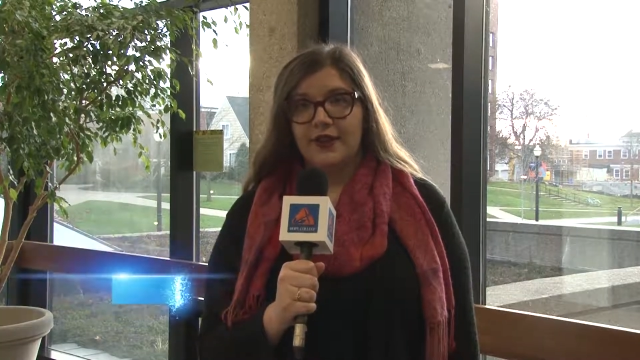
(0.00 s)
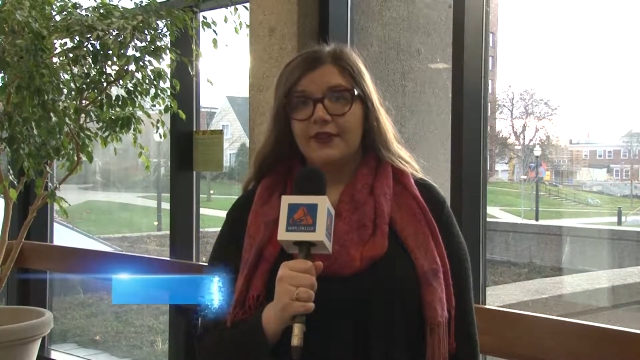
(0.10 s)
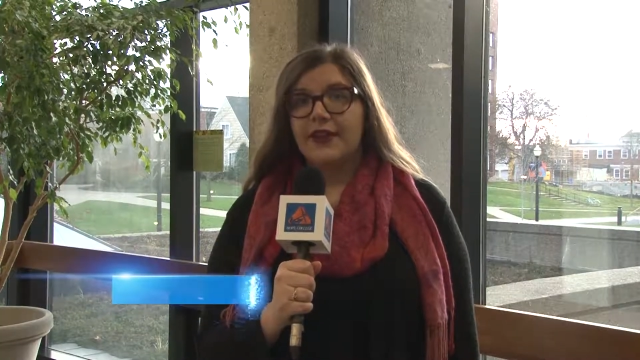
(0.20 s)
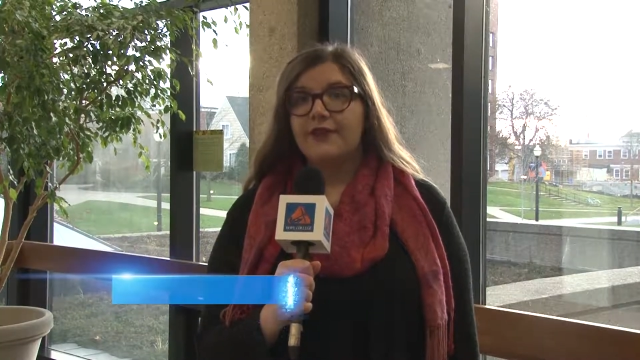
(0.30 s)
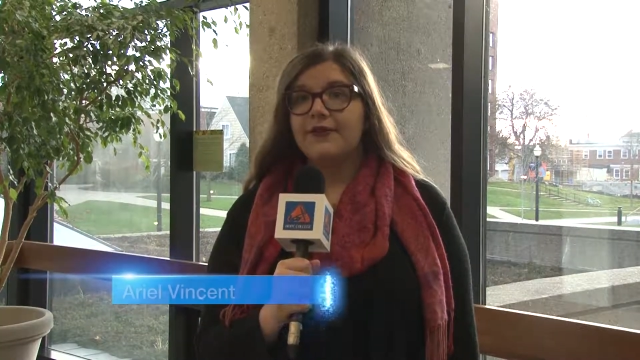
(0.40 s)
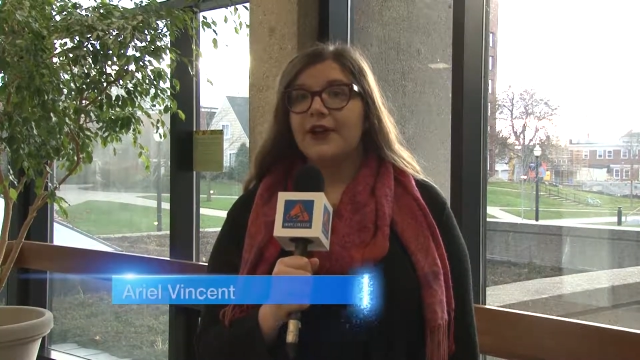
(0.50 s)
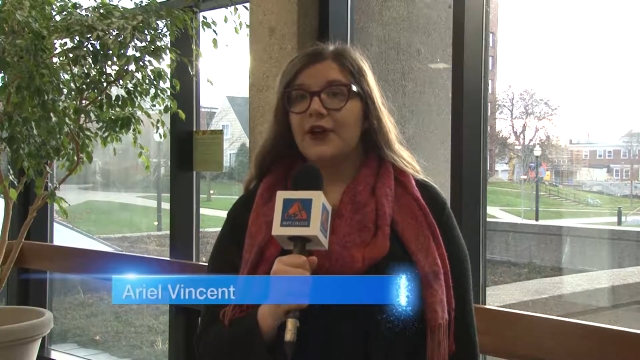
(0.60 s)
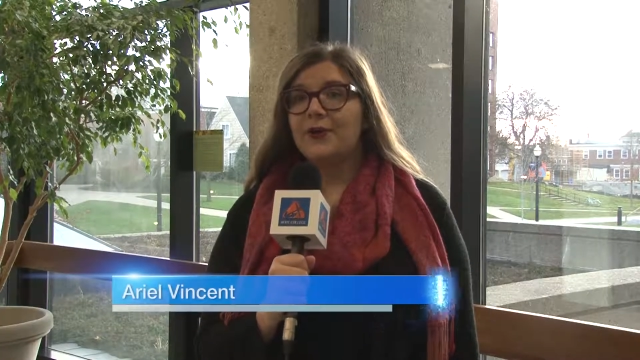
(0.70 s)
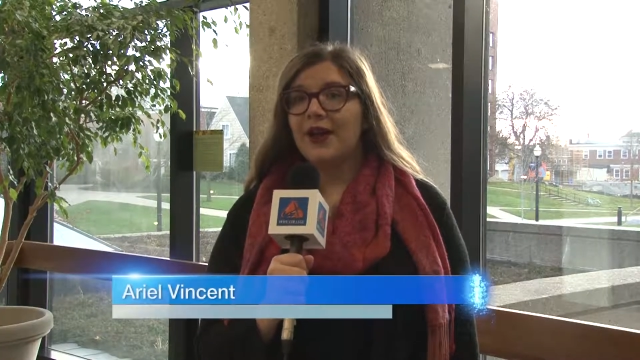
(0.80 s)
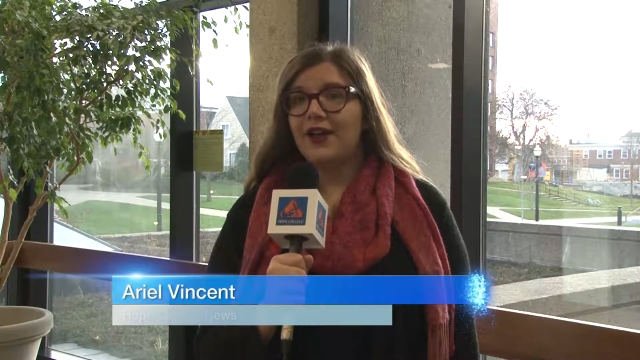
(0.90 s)
Thankfully,
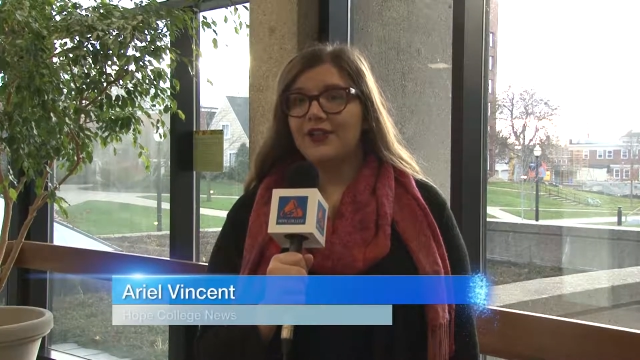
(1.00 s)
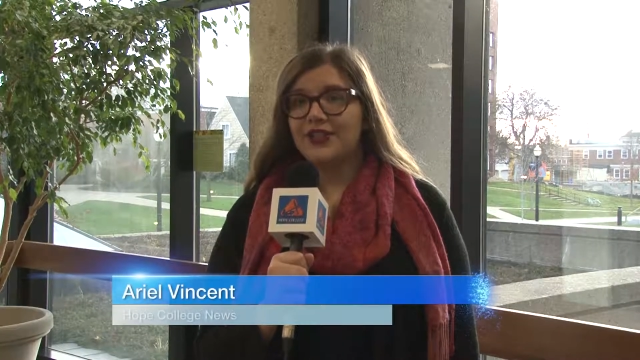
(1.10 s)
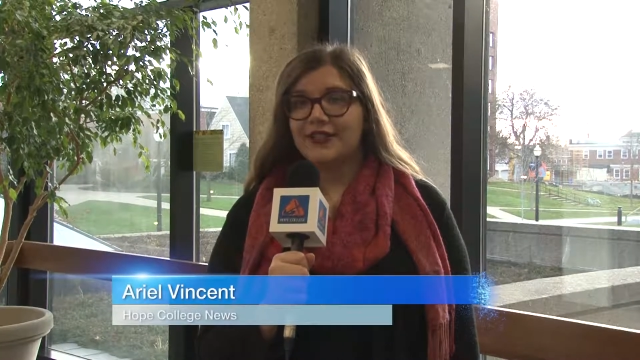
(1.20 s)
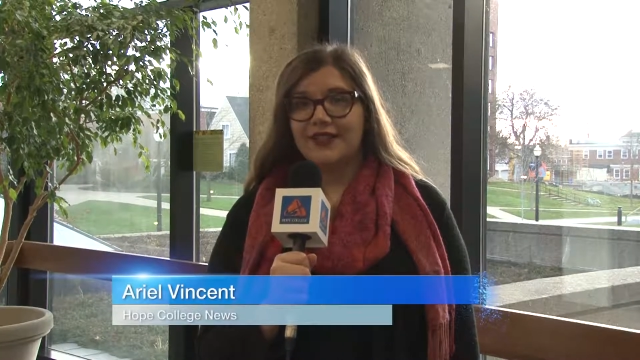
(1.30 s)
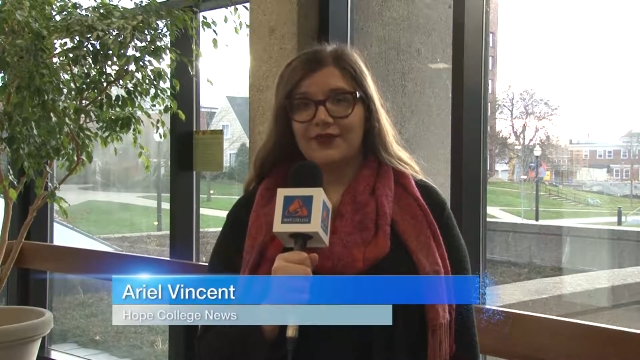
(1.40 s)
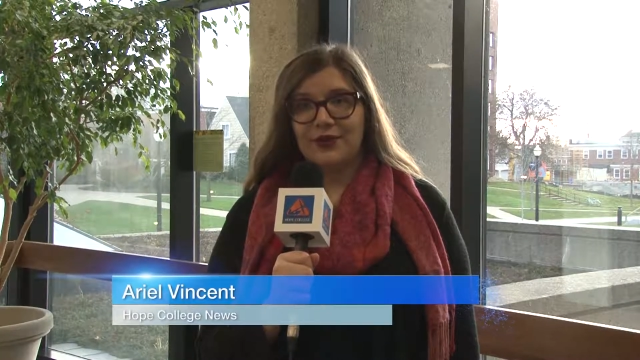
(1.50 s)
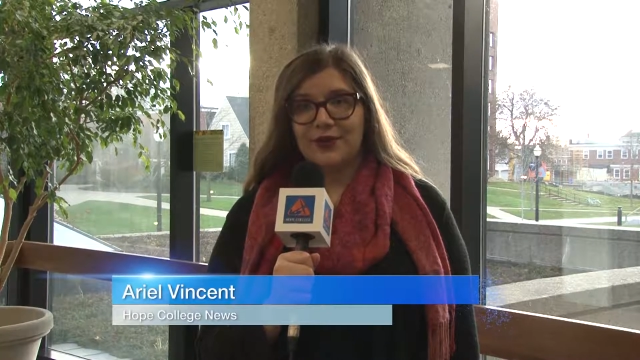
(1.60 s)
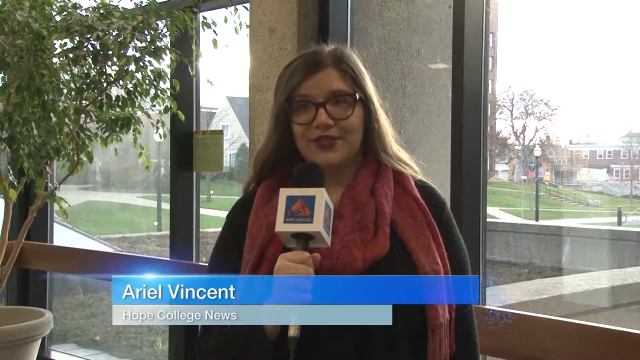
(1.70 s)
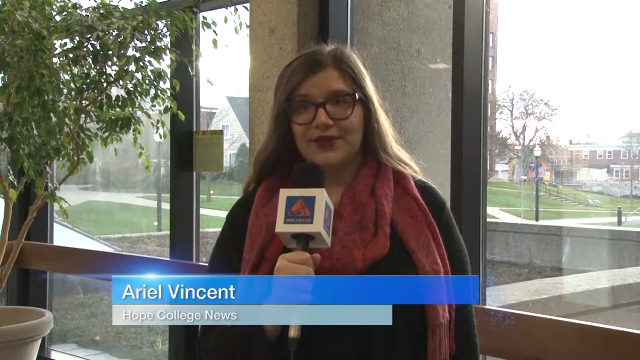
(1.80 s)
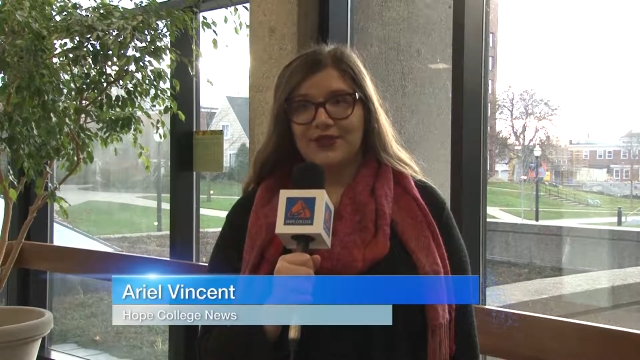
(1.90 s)
Hope College has several
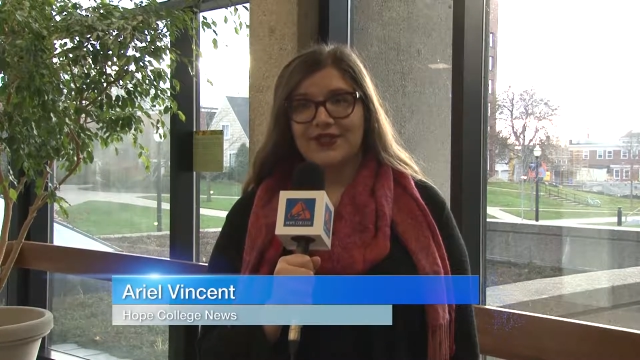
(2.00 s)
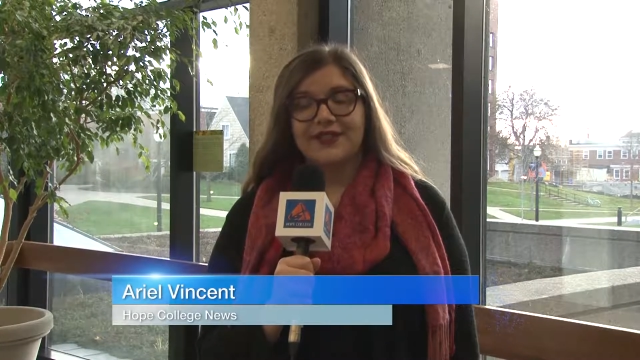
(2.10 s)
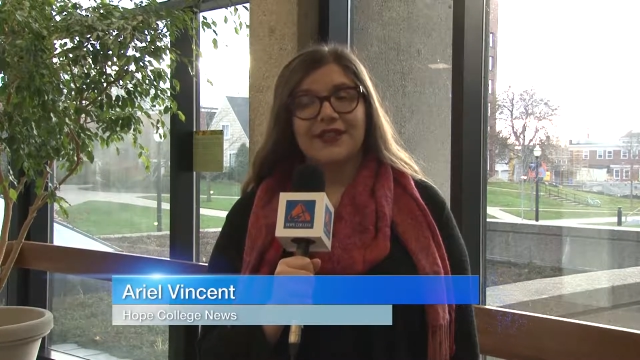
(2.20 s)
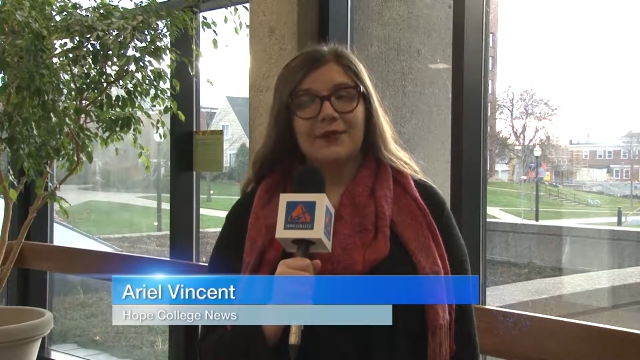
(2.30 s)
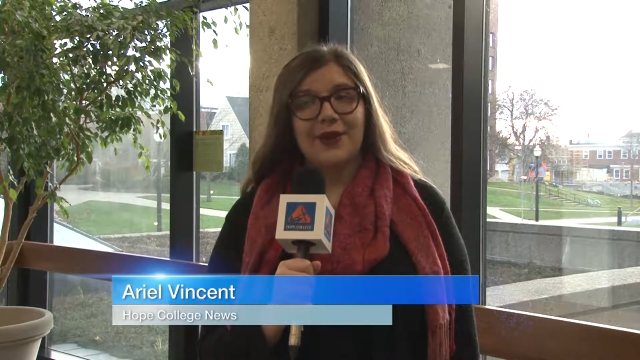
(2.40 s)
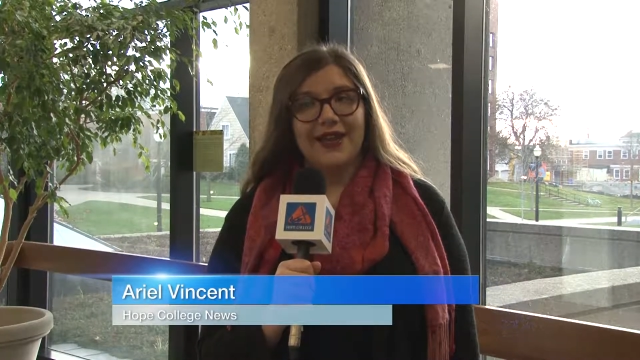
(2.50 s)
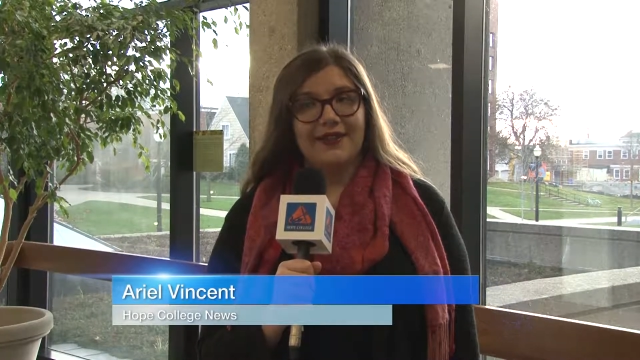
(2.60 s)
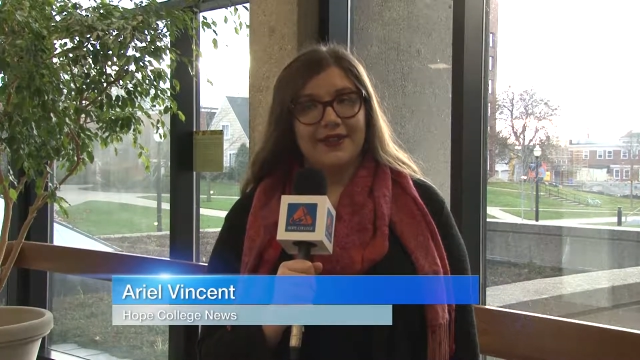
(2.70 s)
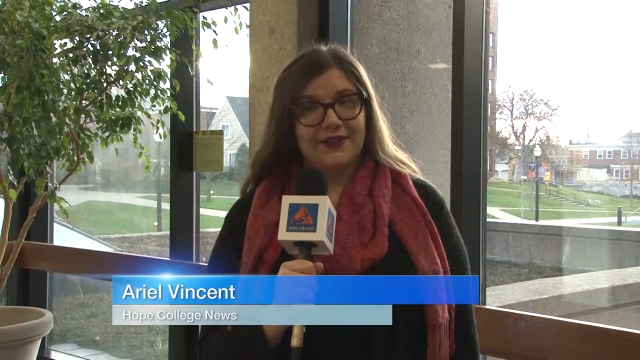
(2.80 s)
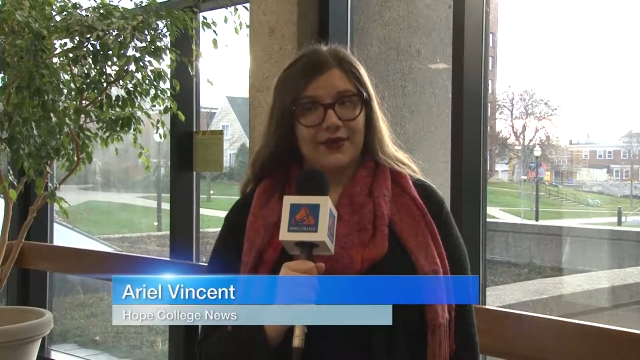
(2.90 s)
resources to combat
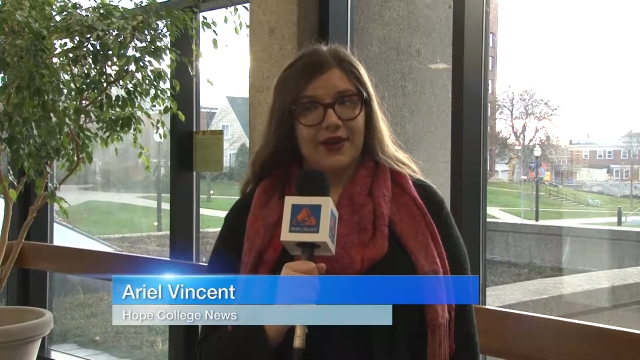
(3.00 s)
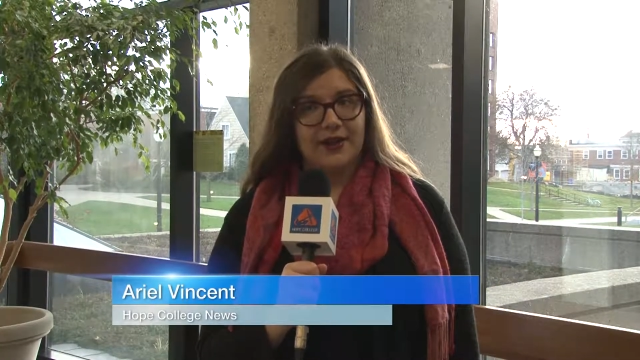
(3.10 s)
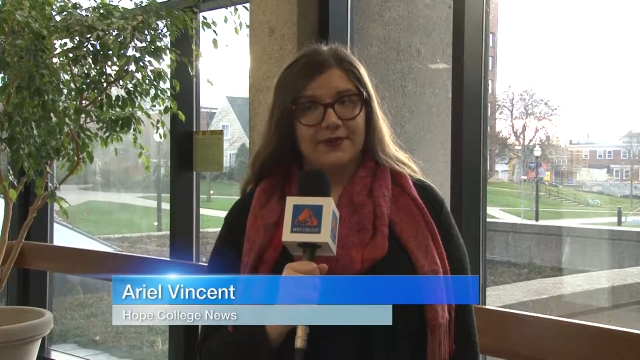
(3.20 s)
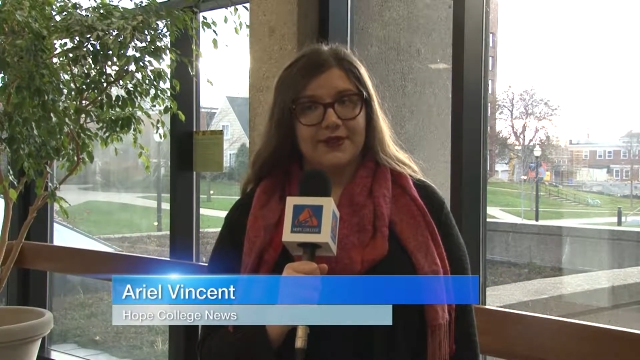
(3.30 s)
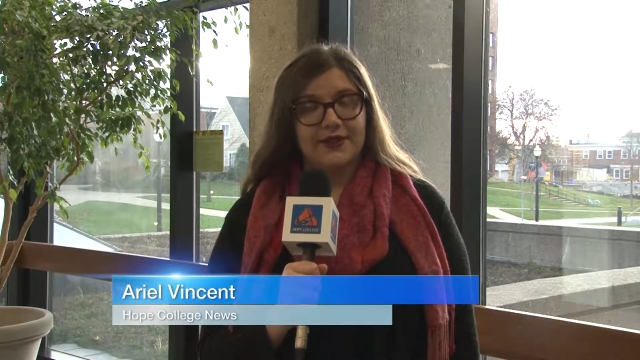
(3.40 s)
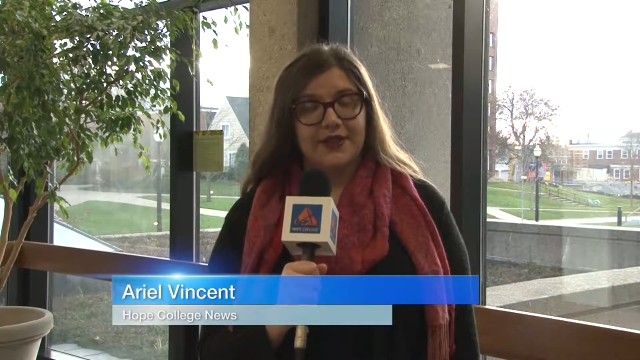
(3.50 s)
these crimes.